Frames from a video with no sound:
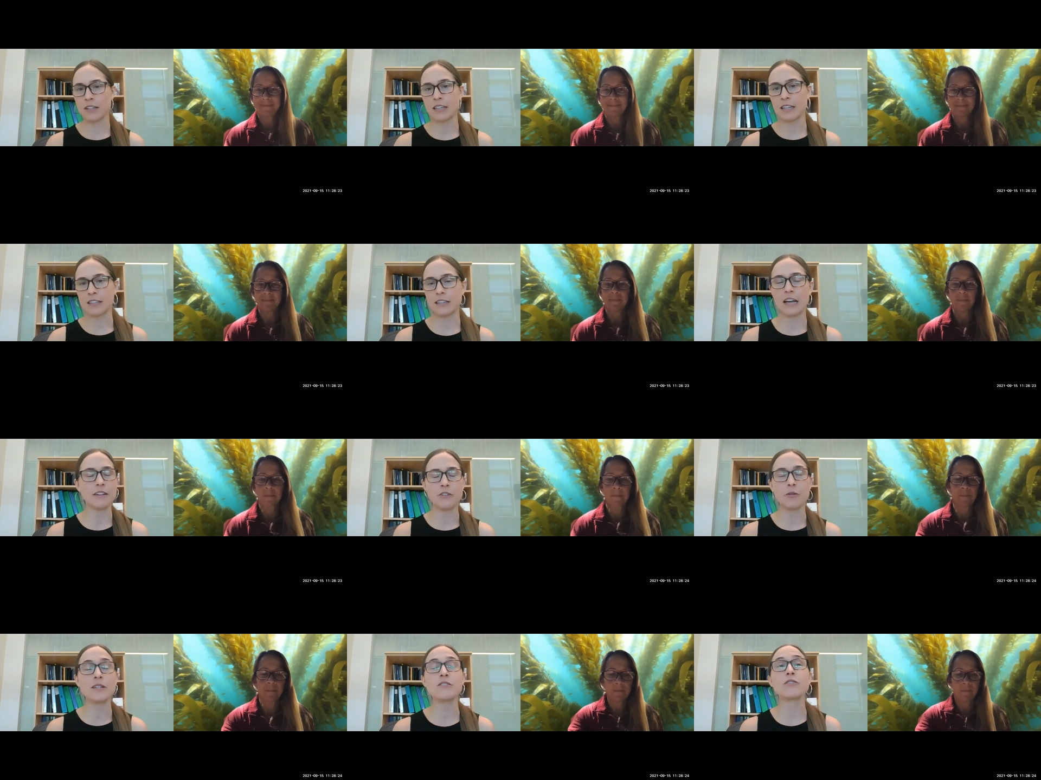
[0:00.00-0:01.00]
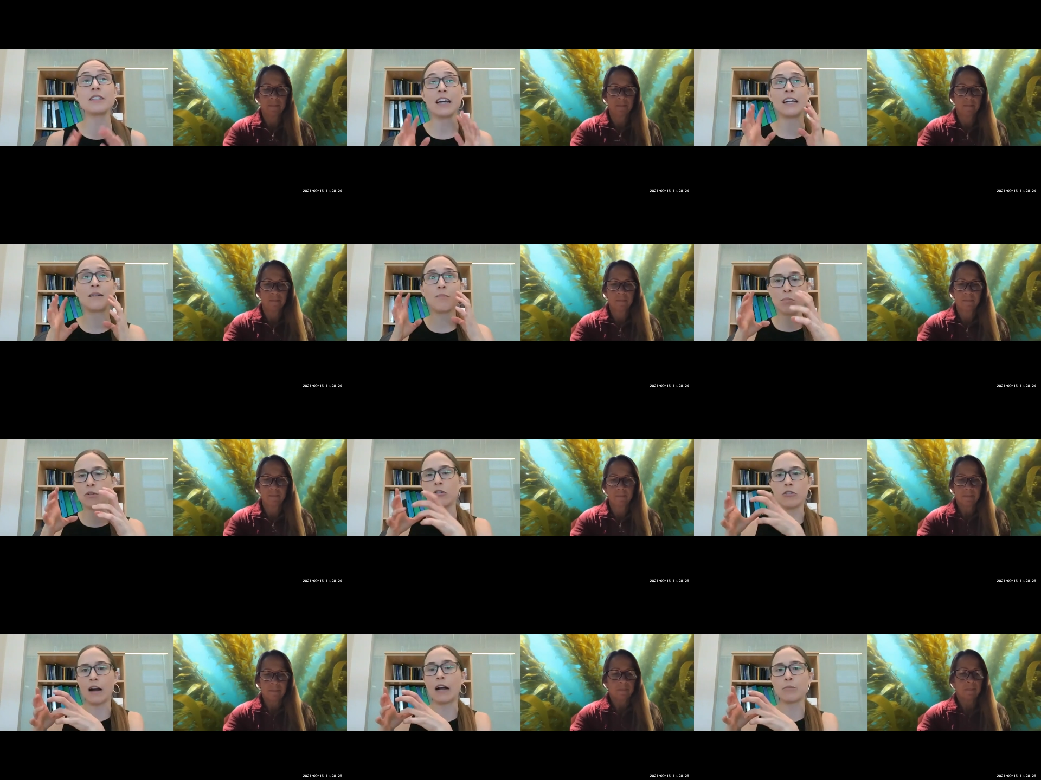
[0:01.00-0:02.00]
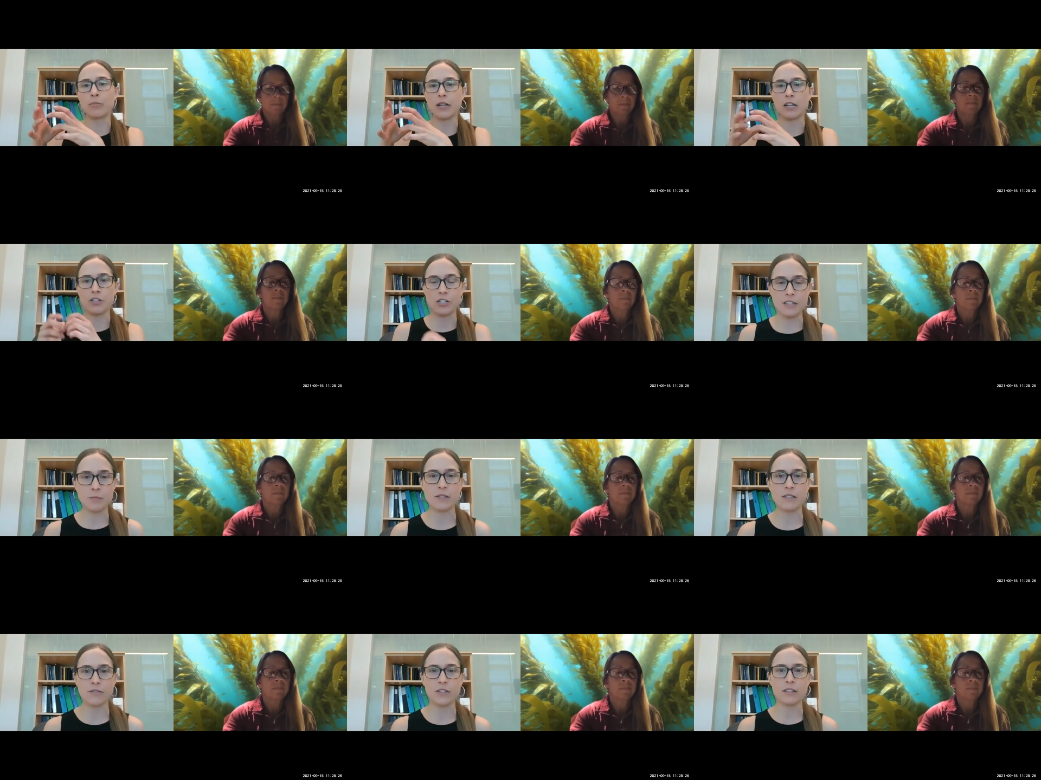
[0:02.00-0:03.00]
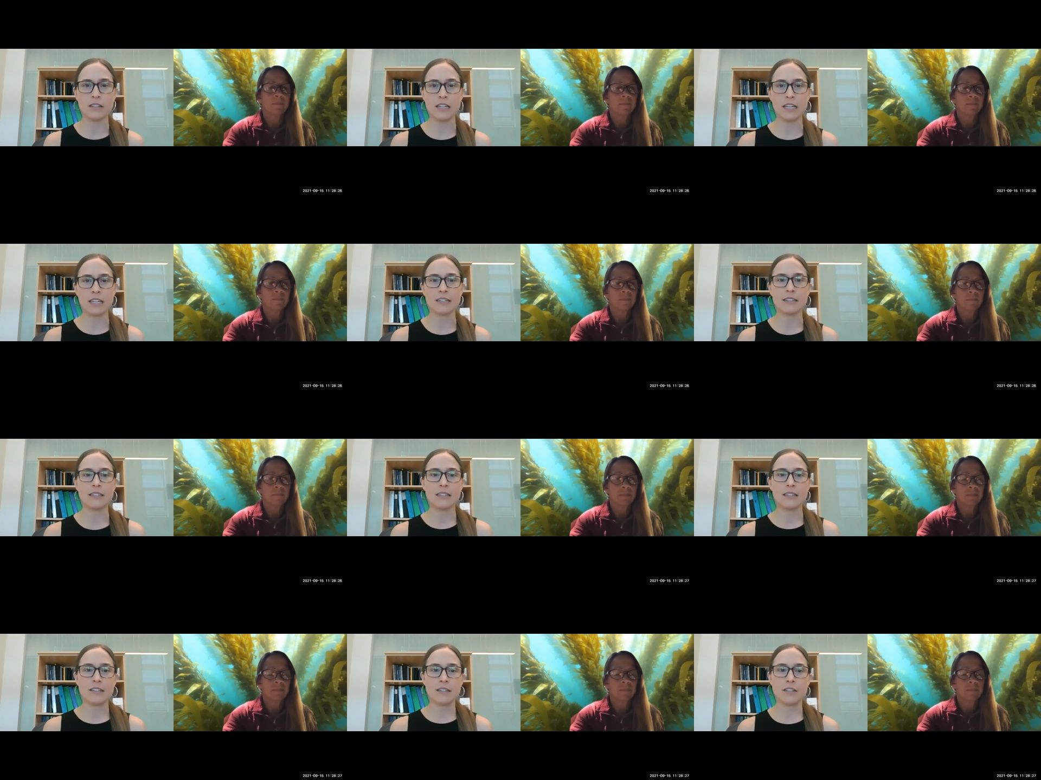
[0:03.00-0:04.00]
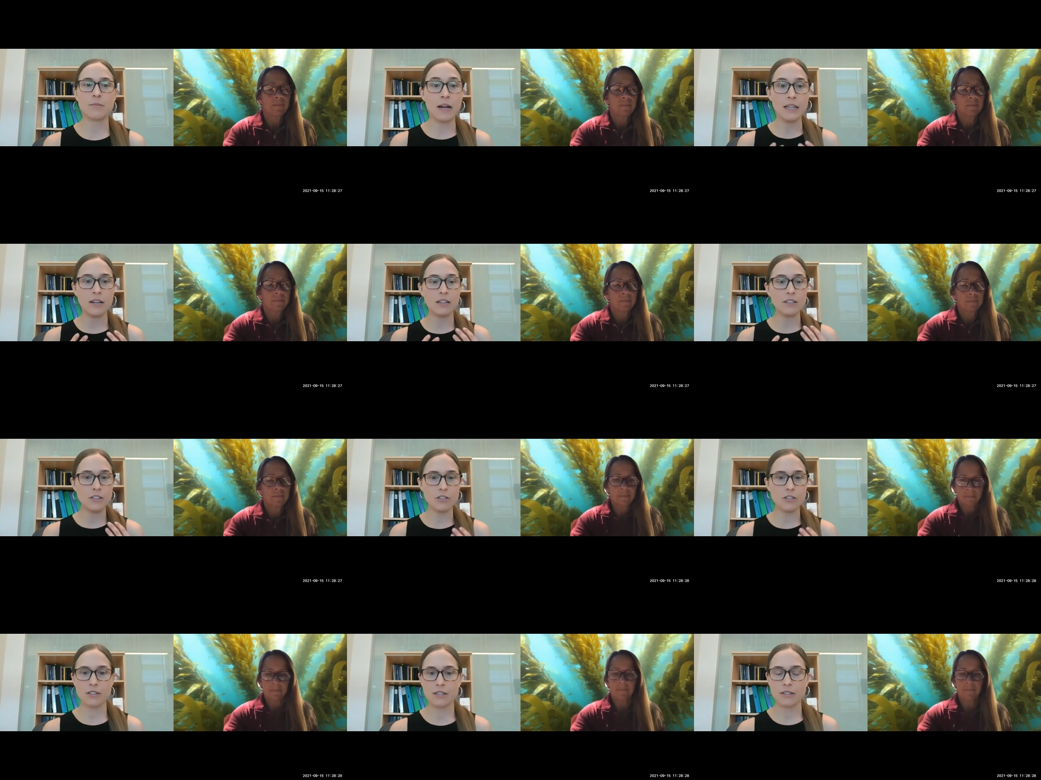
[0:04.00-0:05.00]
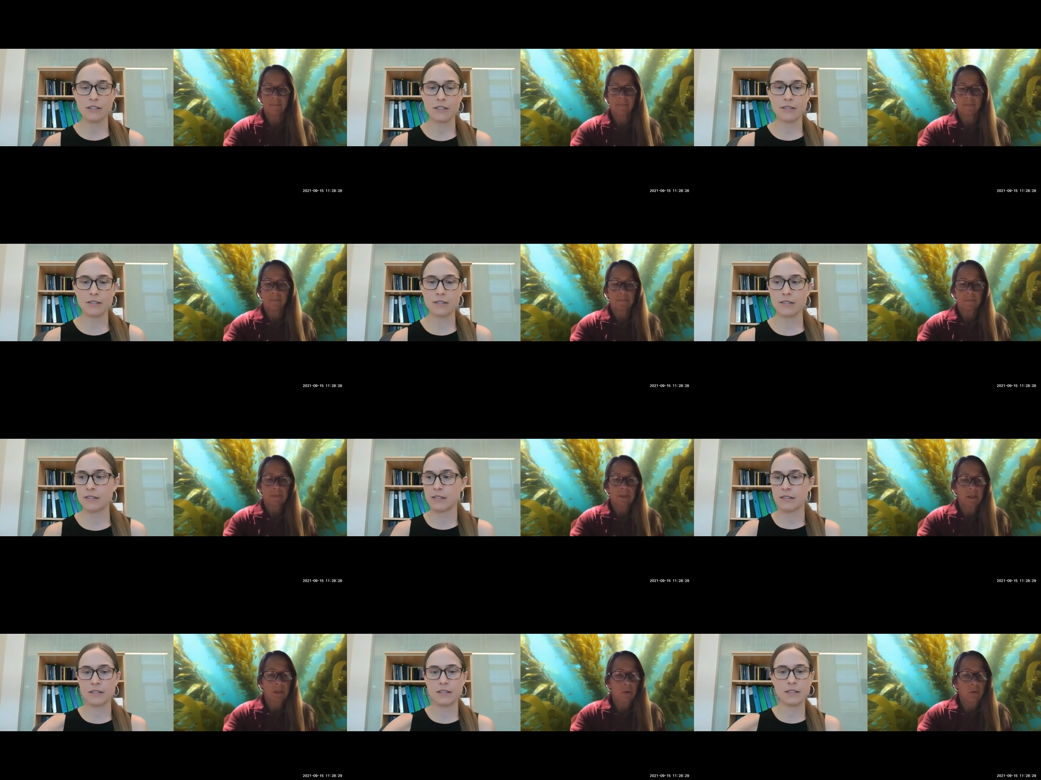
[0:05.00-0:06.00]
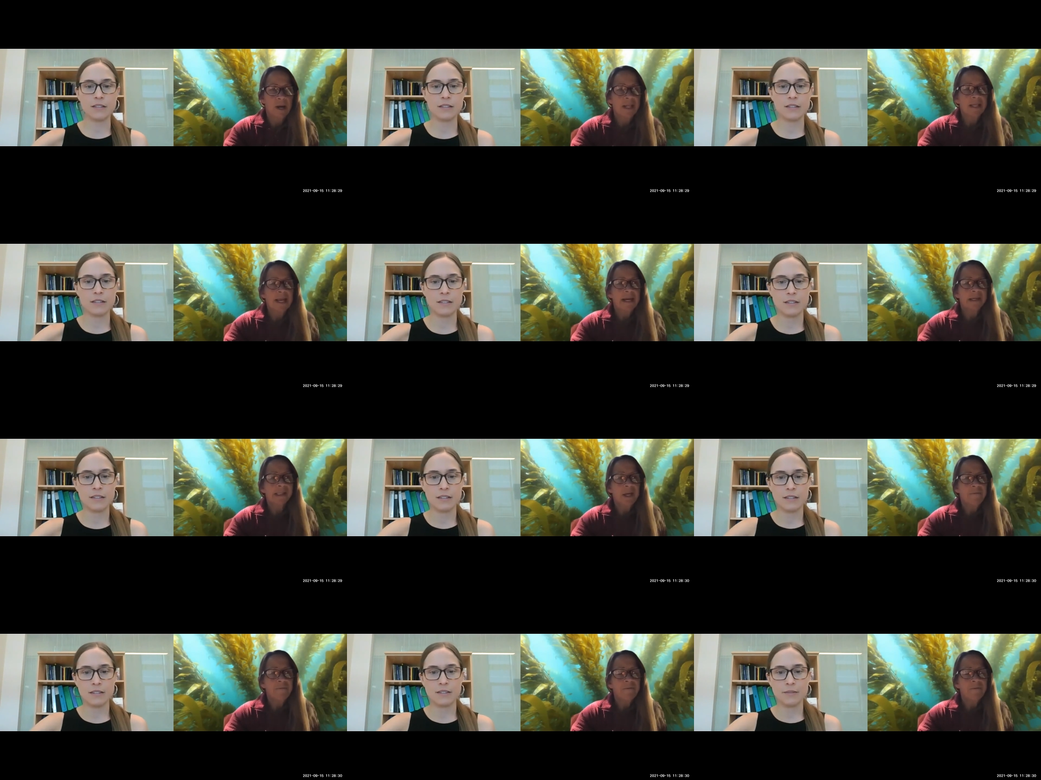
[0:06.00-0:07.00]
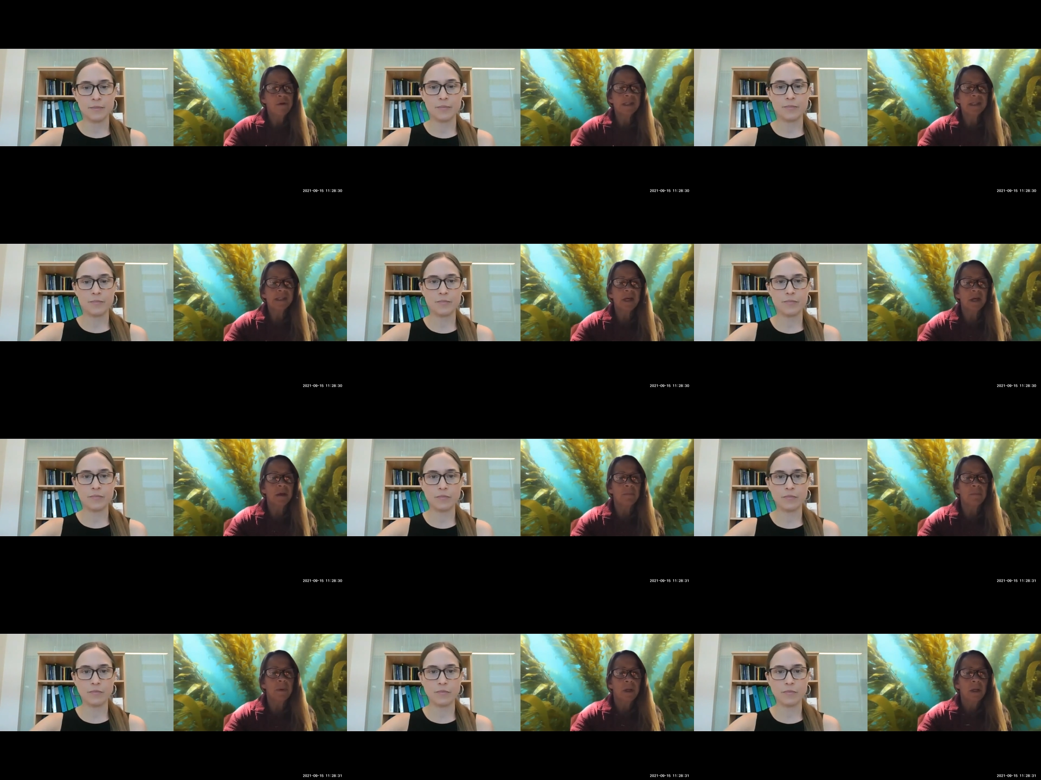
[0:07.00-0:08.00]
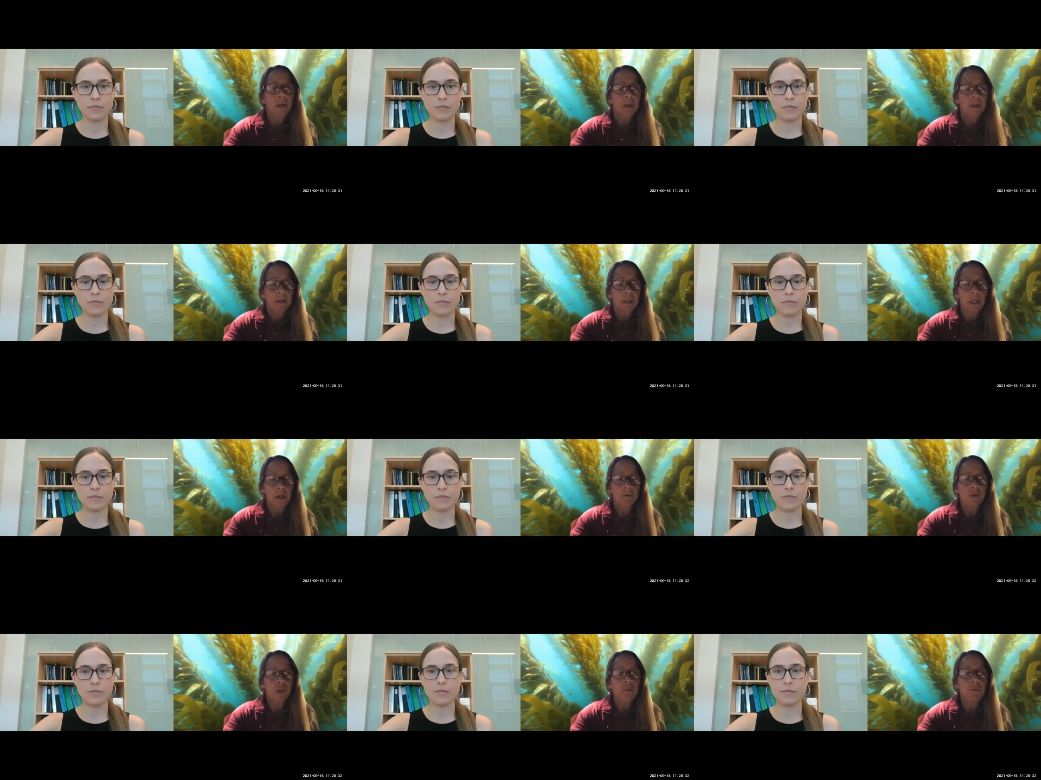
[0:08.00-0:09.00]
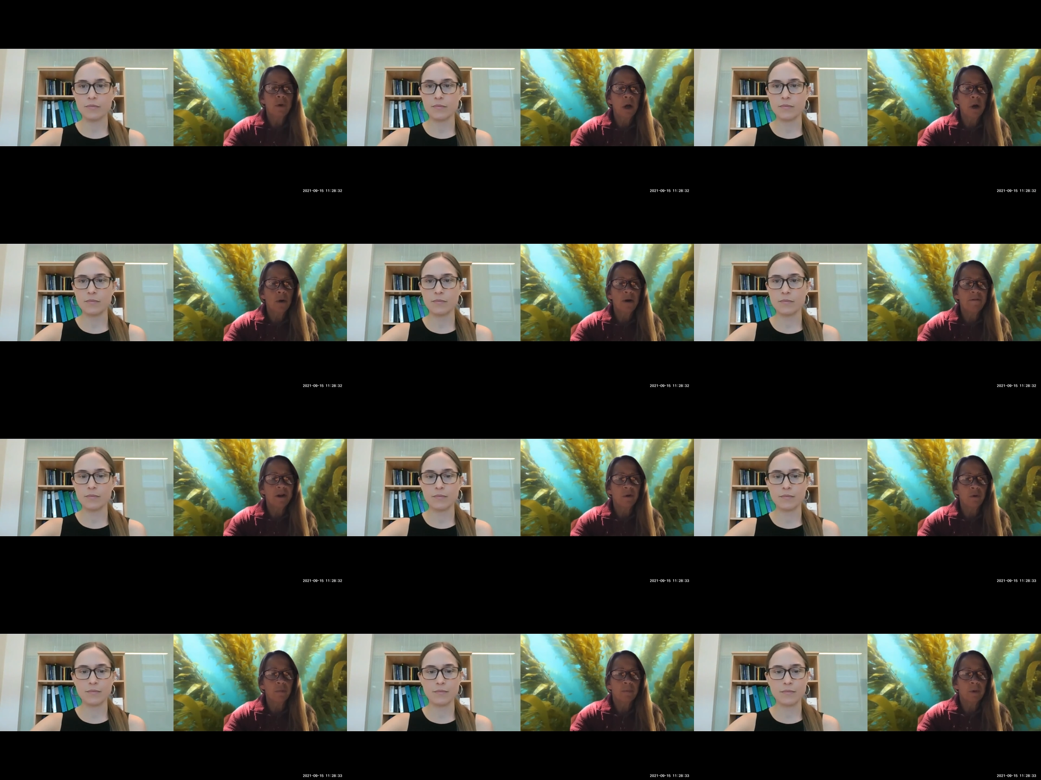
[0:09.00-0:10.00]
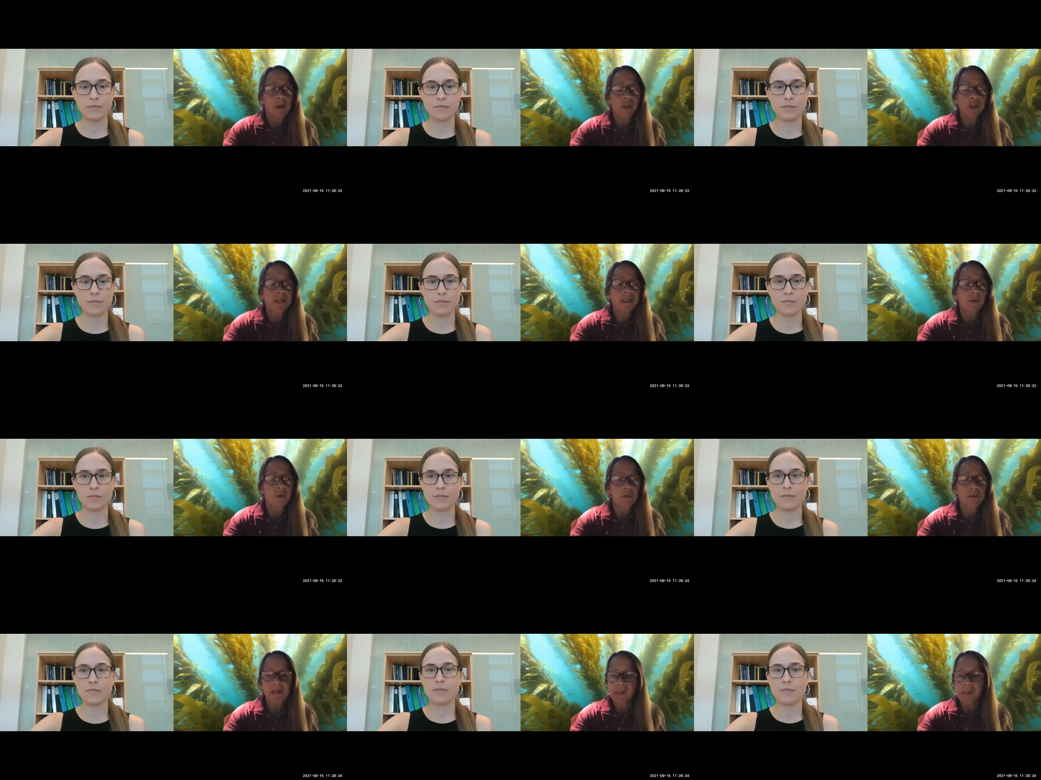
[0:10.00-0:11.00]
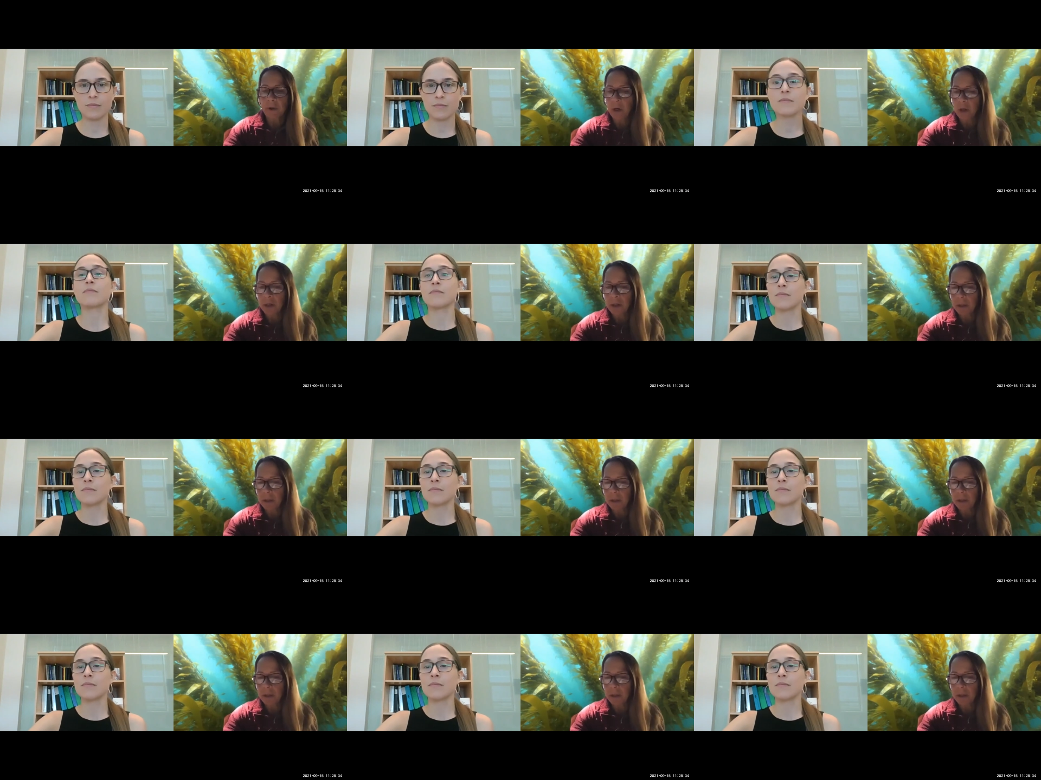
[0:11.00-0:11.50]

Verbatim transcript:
Speaker 1: think, yeah, nobody's looked at below ground production specifically to my knowledge.
Speaker 2: Great, thanks. And if folks um, you know, do know of other projects or other things going on,